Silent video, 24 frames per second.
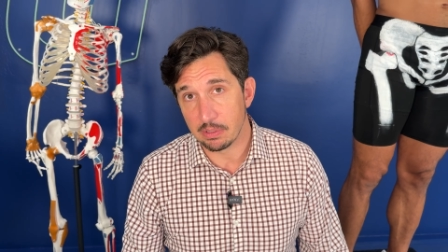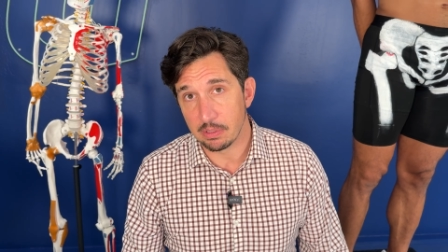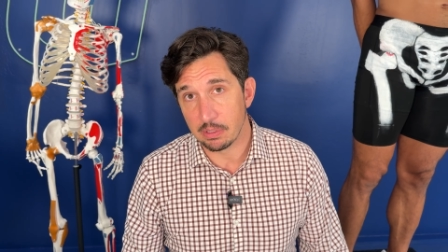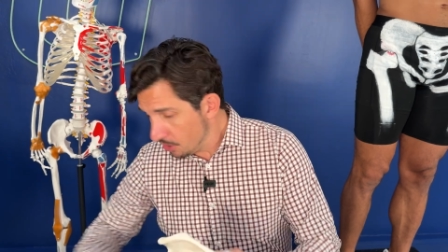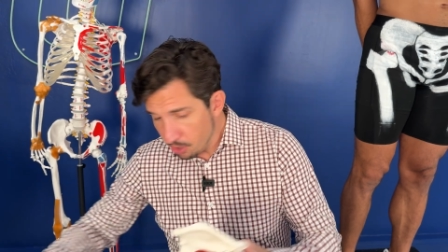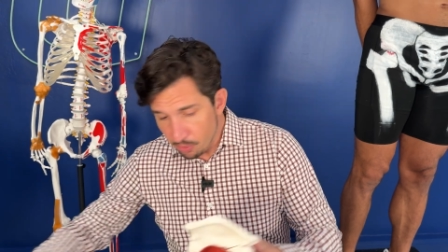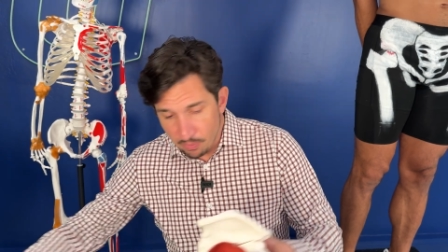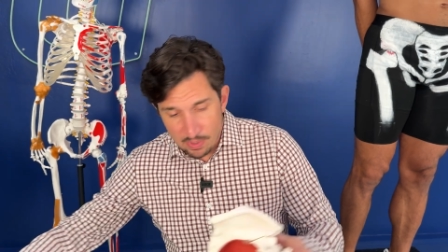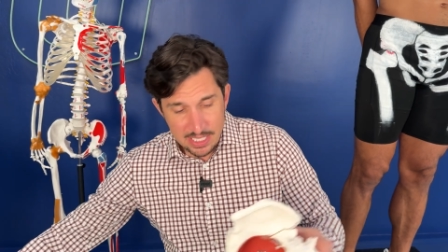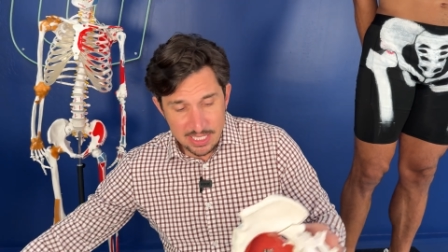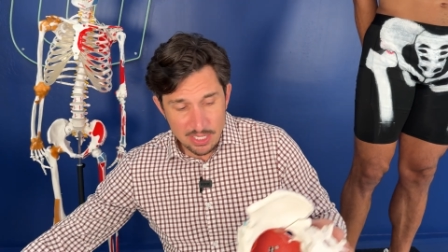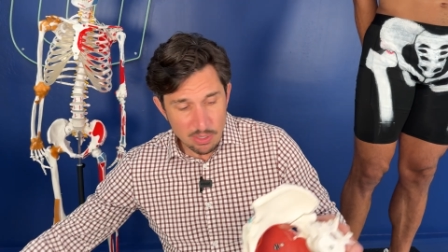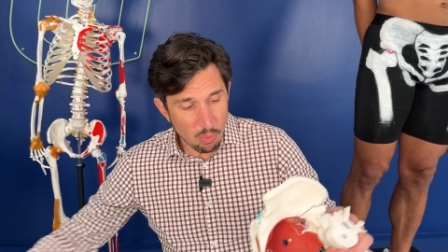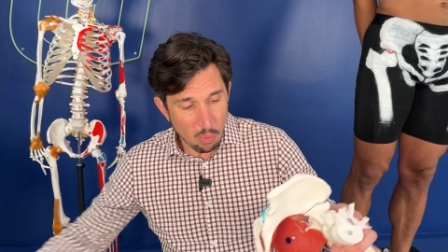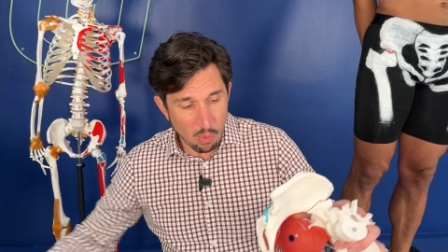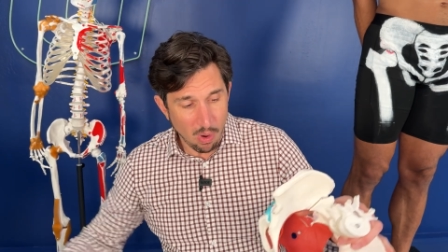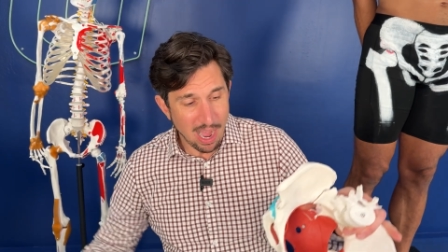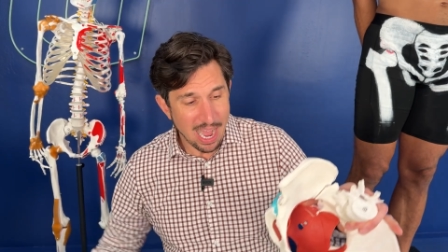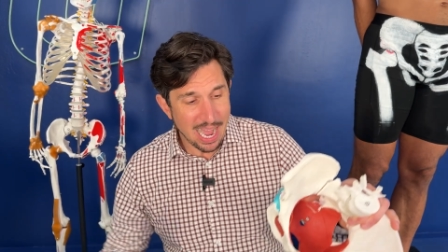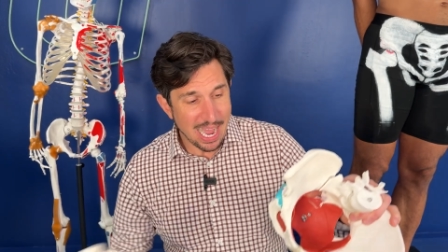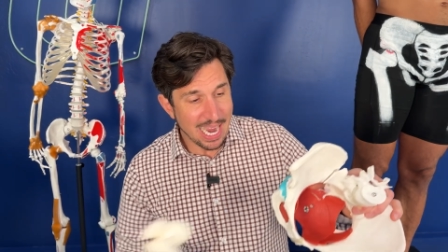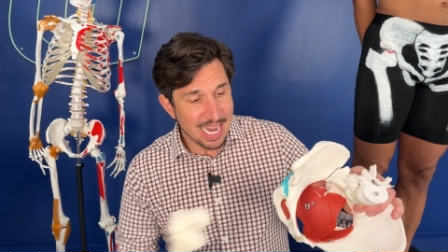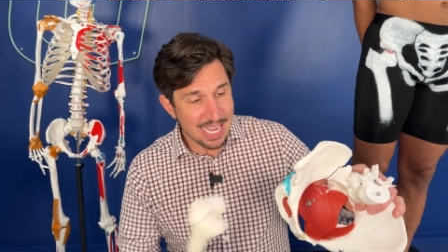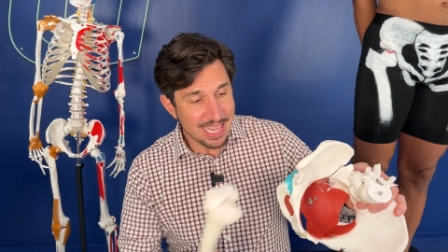The reason
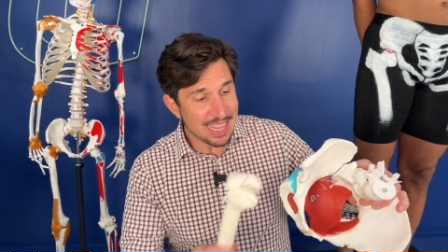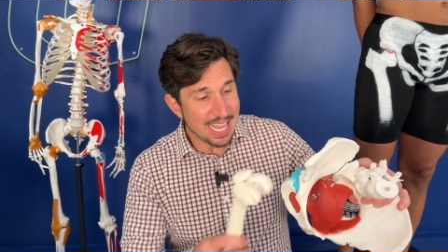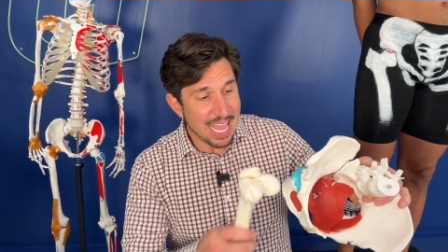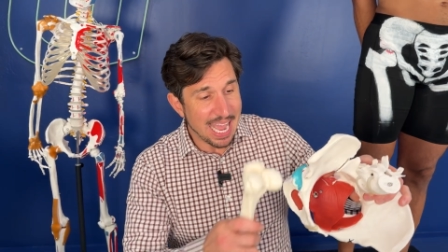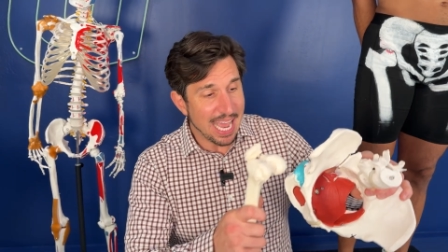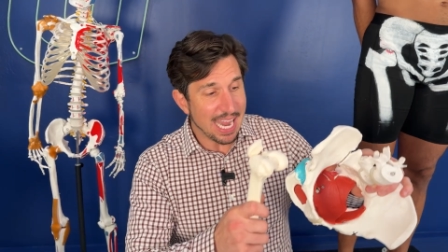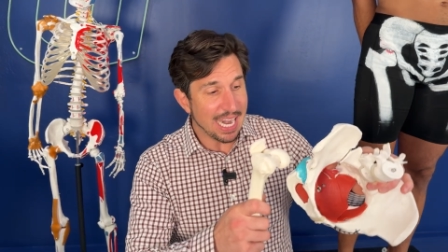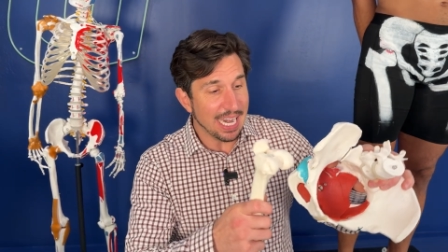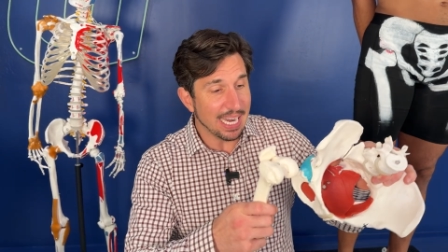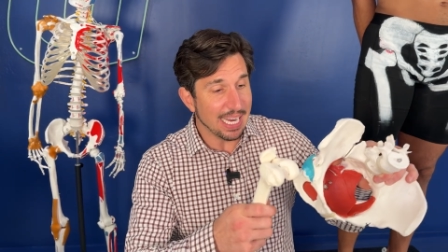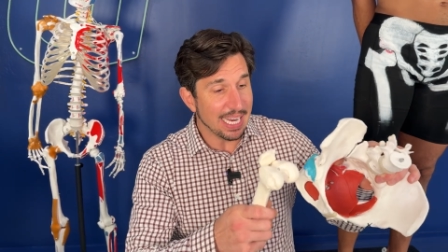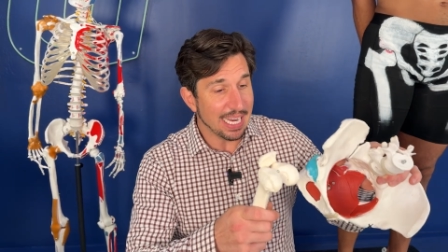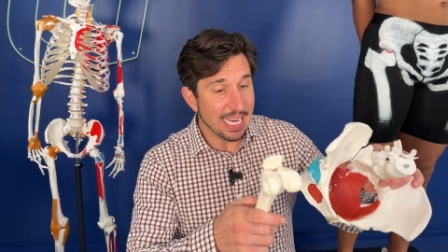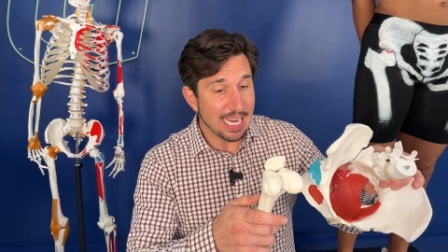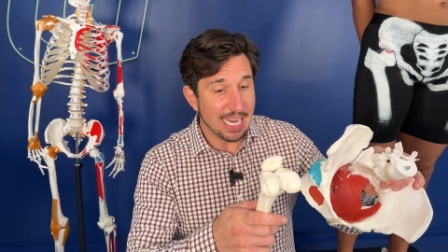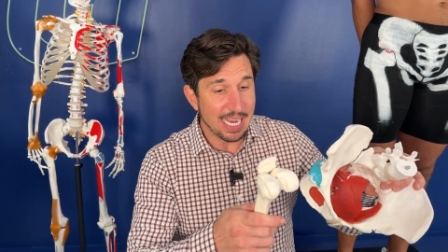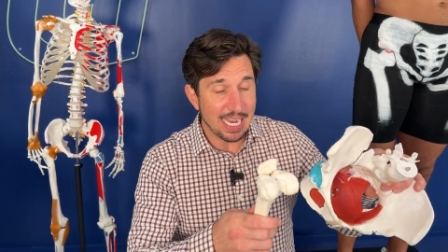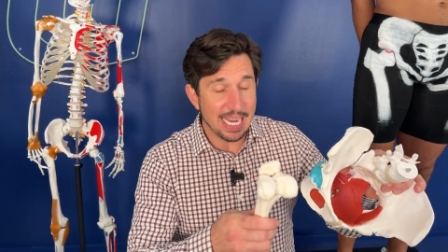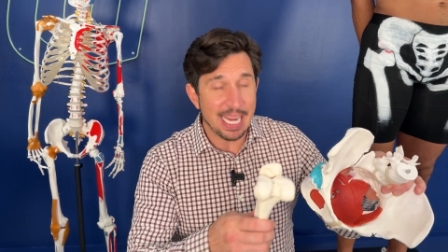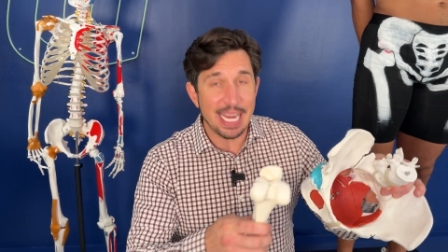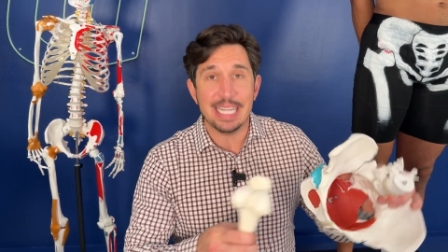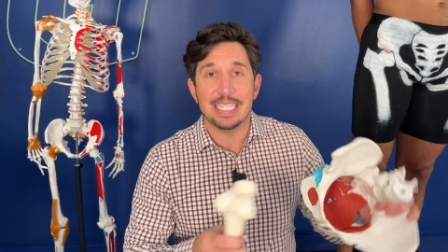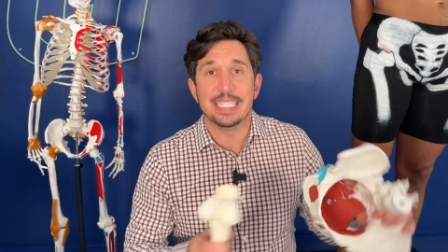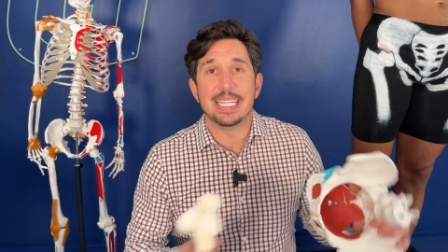why that
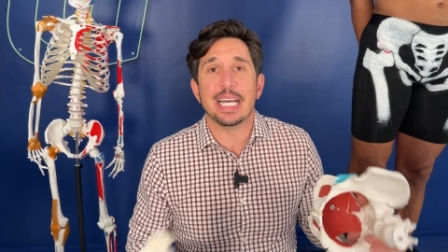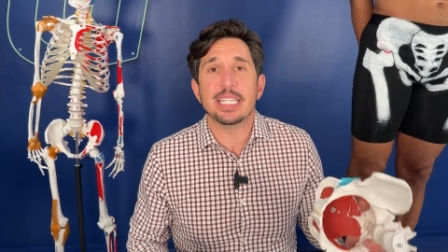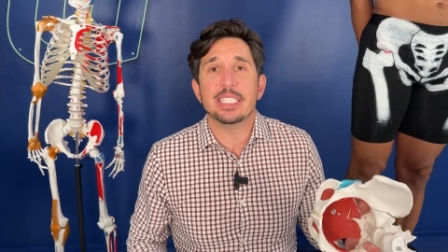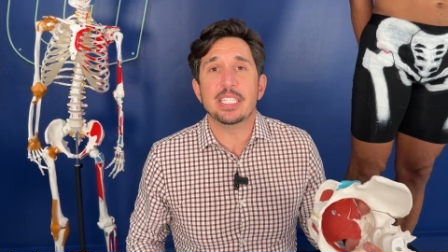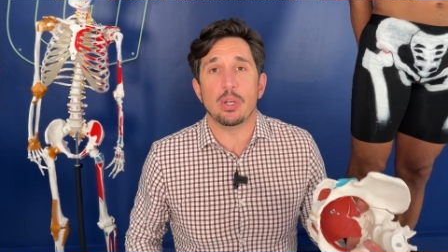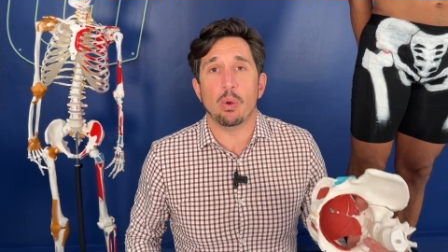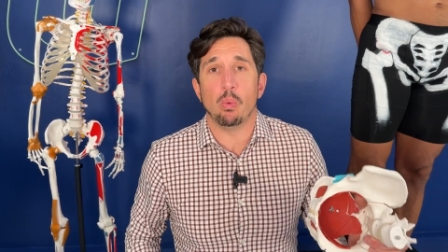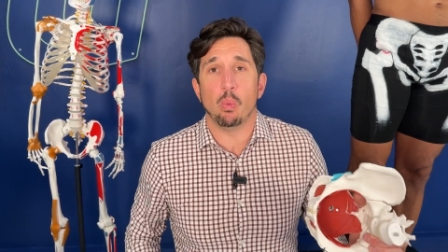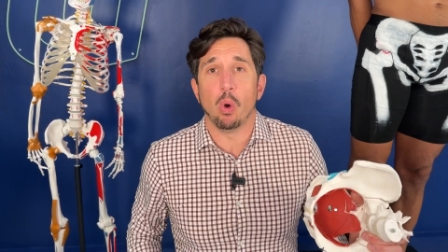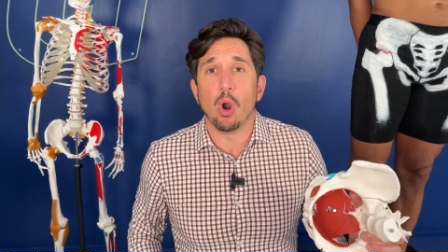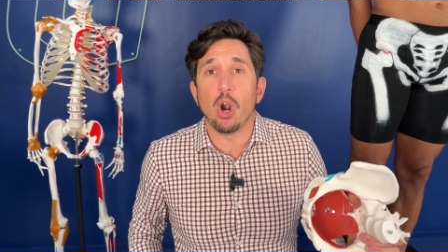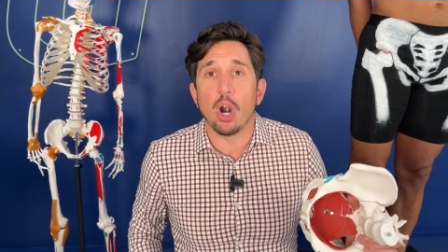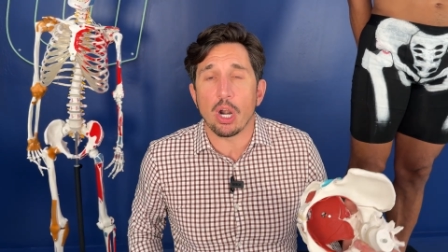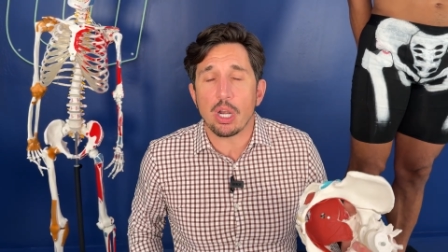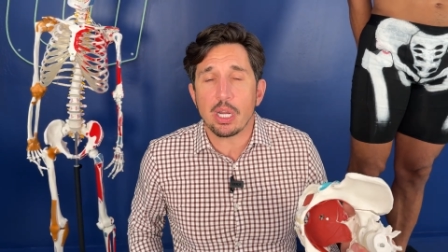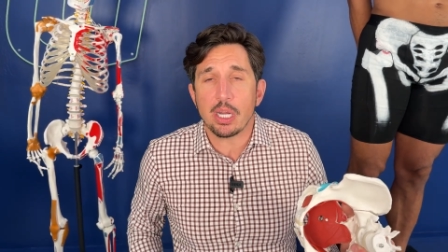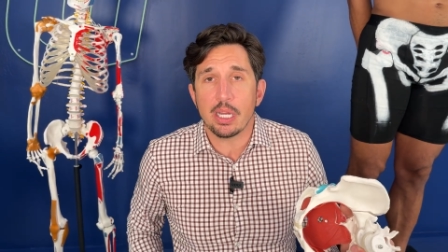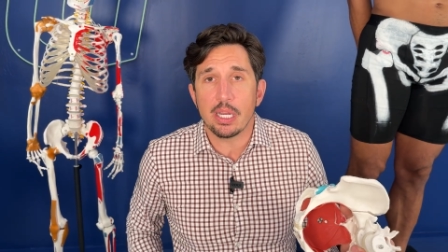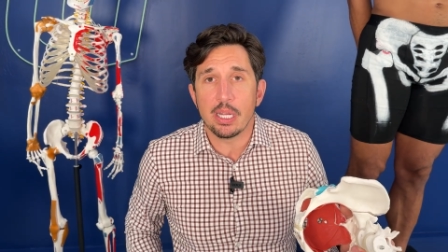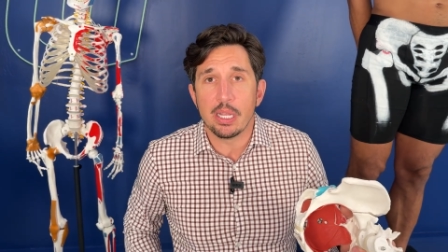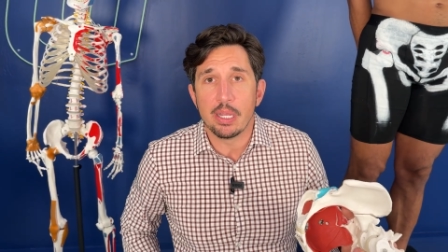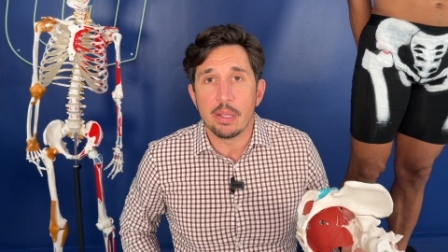it doesn't work